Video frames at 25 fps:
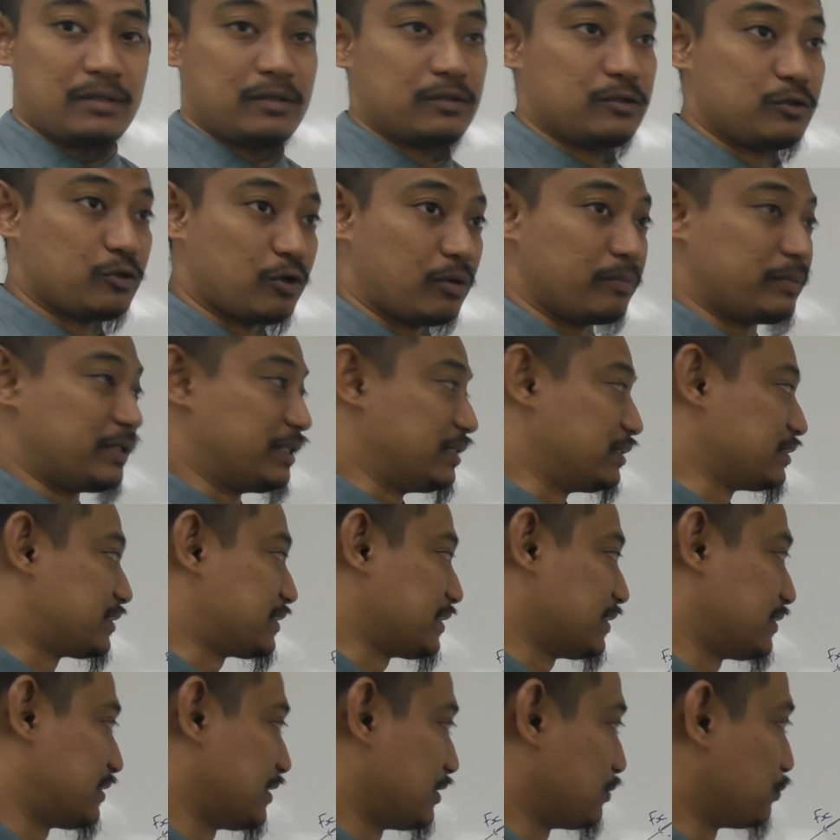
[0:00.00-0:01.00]
normally in
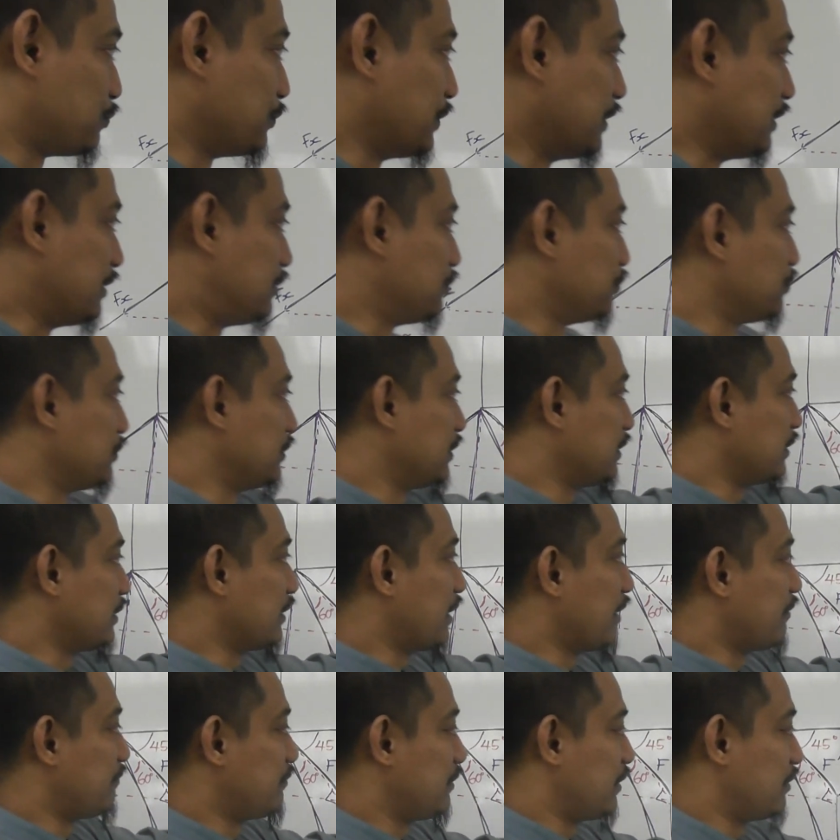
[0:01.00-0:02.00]
static we do
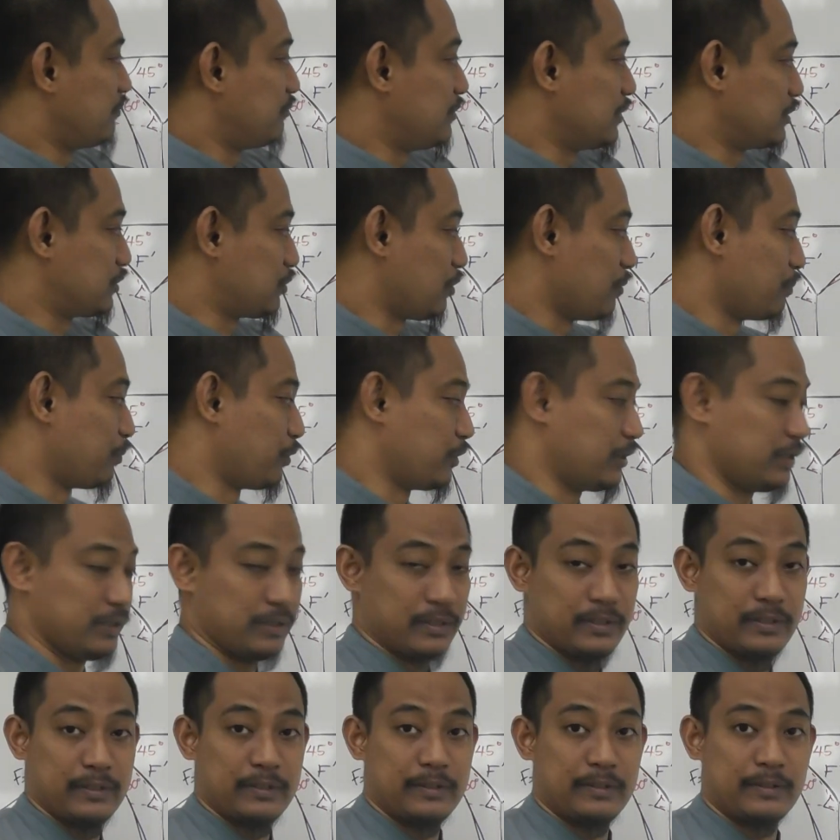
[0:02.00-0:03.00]
need every of this component,